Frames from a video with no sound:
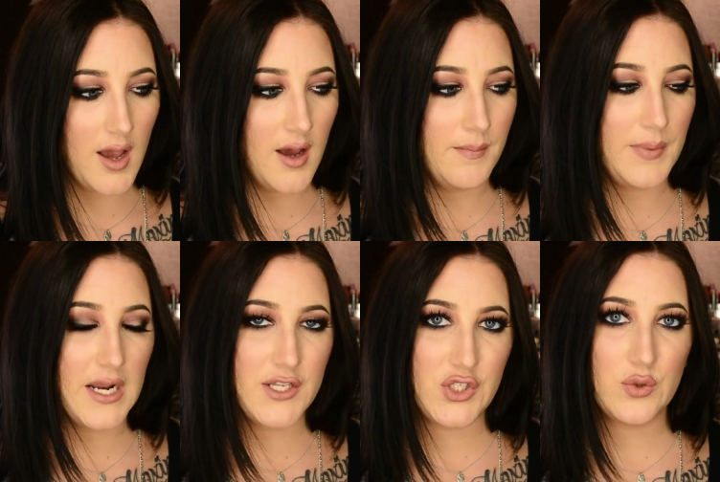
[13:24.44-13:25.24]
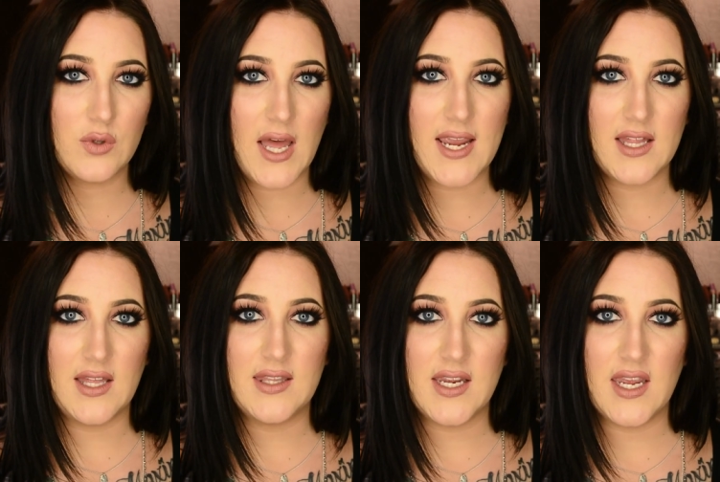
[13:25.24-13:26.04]
um, but I do like
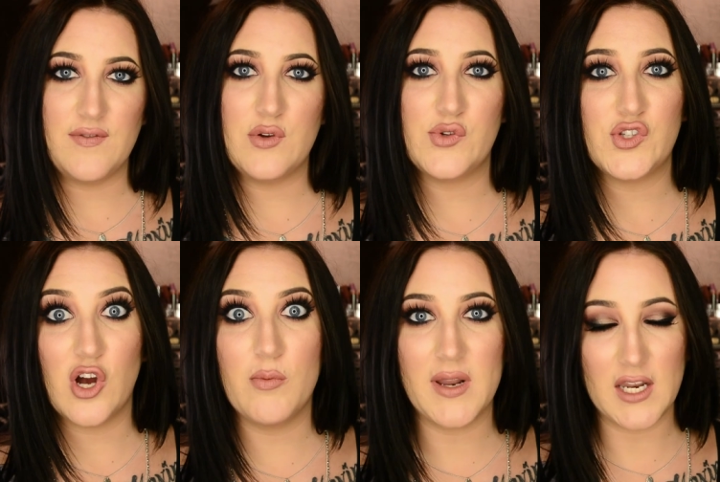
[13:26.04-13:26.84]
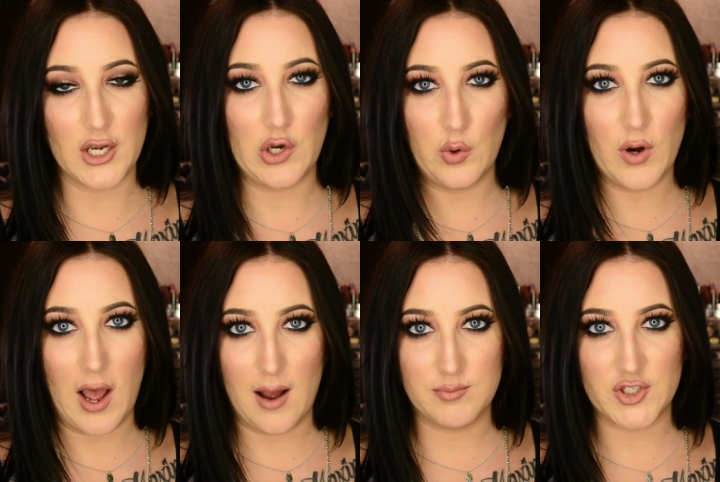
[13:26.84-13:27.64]
that they gave you so many nude
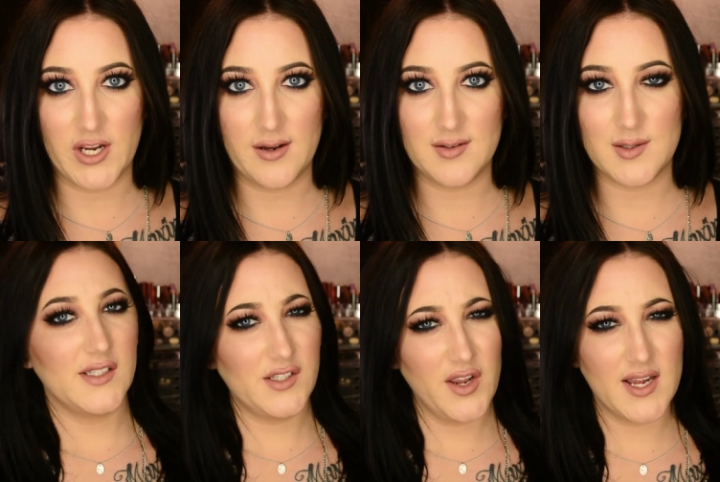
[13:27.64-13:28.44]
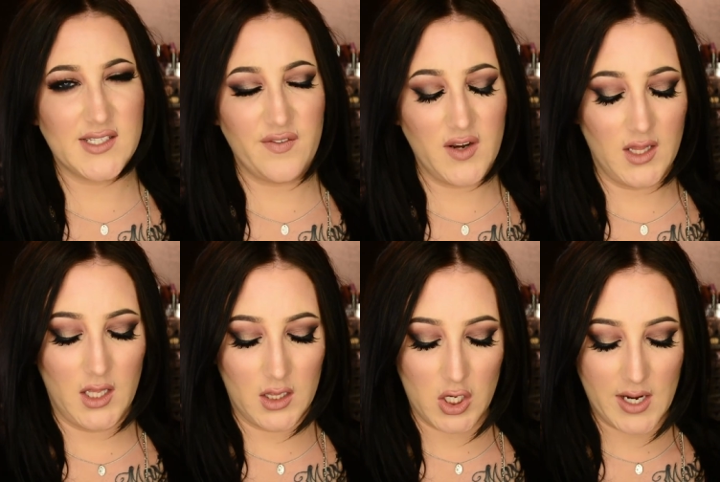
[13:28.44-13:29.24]
options. So yeah,
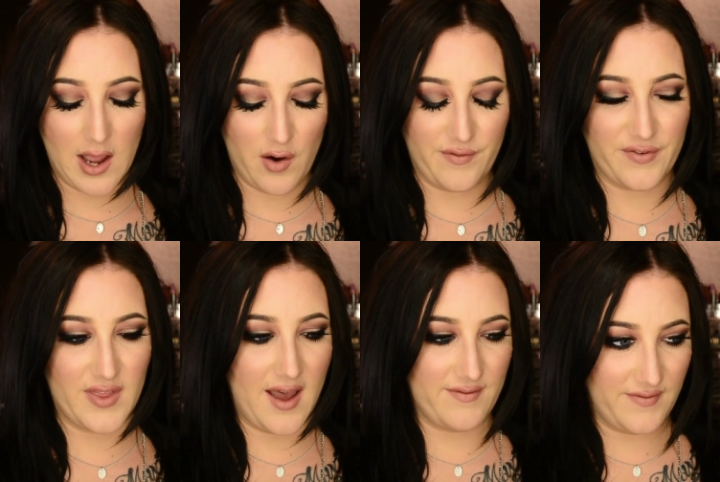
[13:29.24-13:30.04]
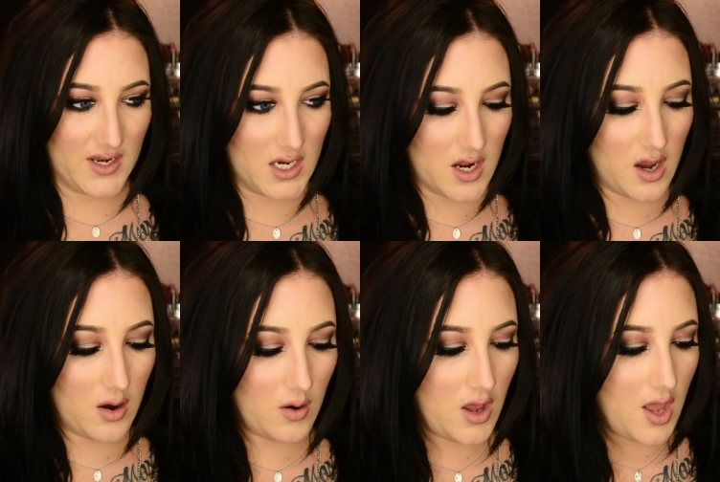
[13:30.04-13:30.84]
definitely look out for that video.
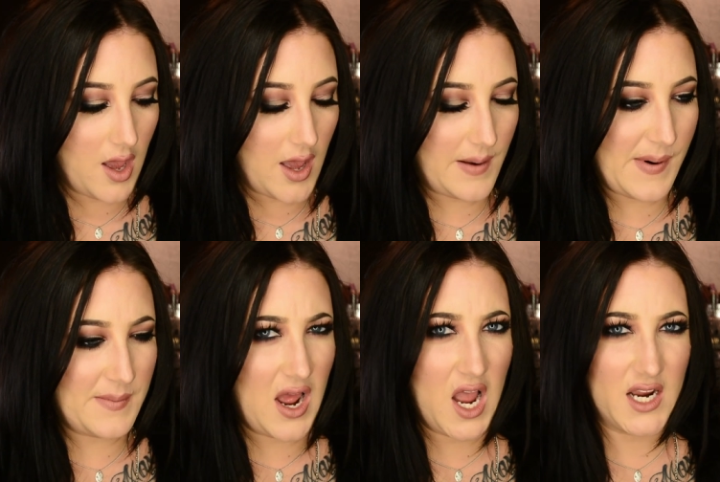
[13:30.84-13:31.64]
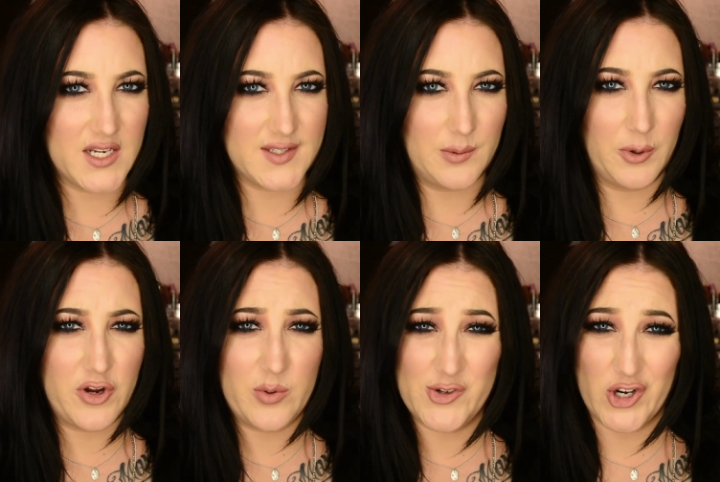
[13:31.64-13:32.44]
Um, I'm not in a super
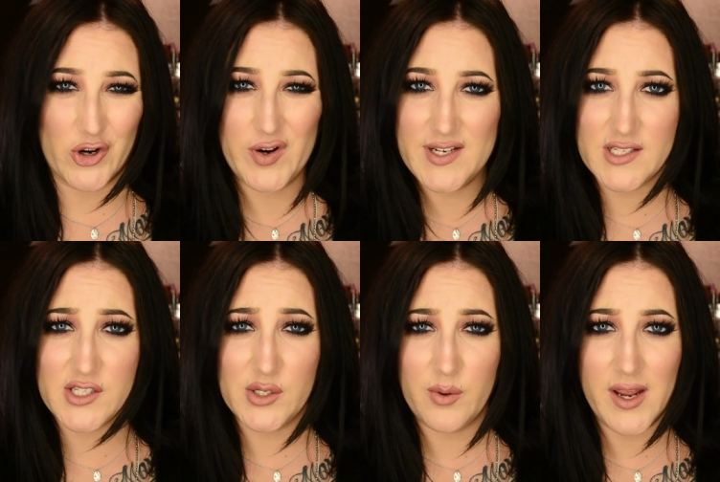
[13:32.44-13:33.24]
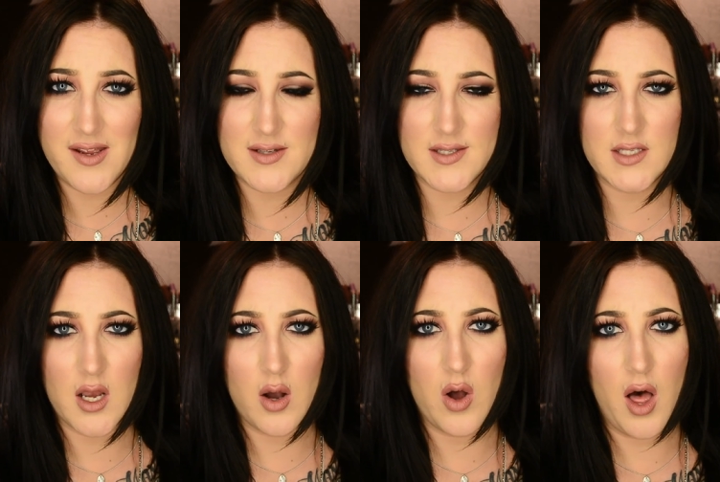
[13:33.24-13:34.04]
huge hurry to do it, so
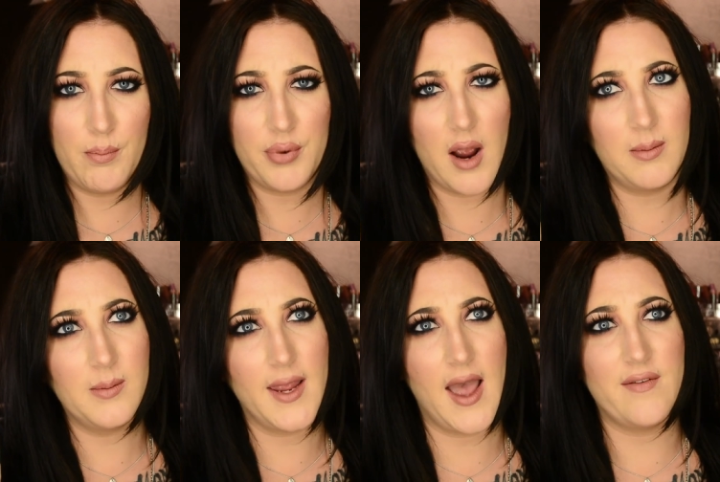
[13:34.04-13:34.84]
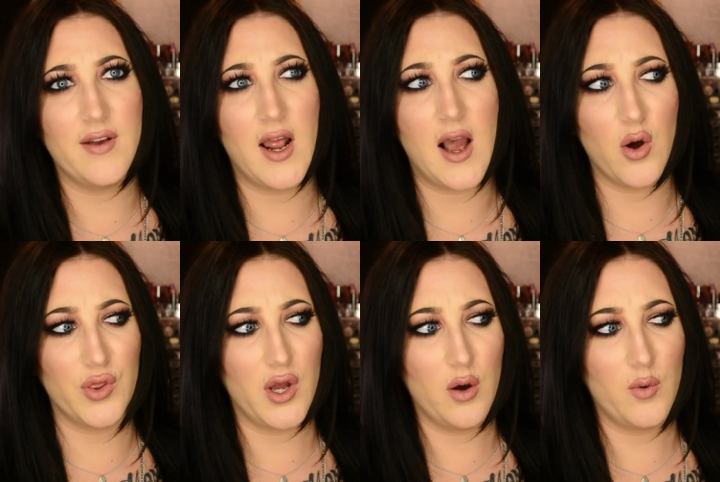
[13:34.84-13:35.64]
I'll probably have it out
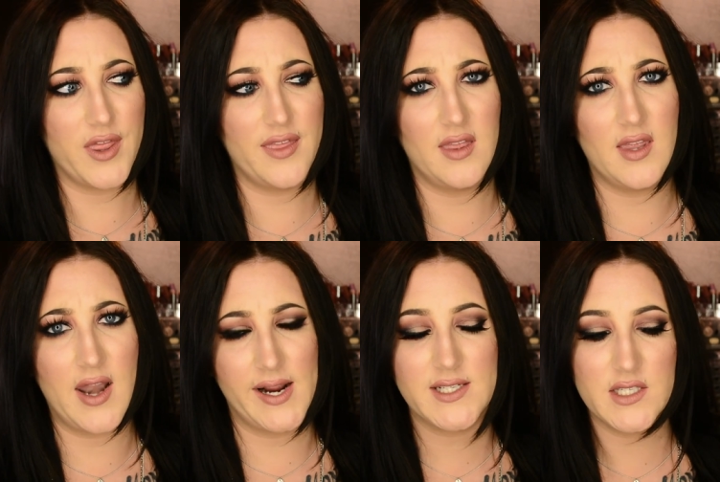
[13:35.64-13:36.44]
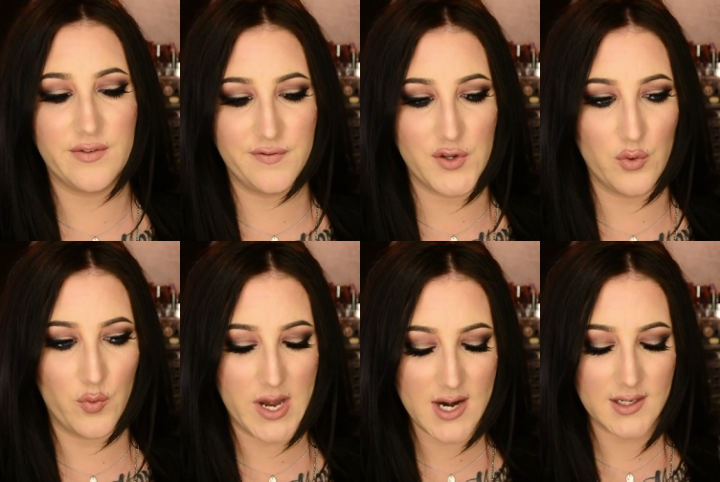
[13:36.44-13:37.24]
though within the next few
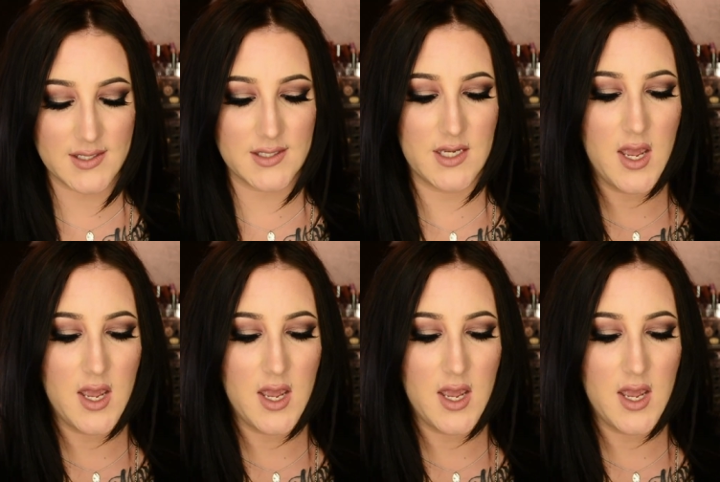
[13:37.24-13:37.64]
weeks.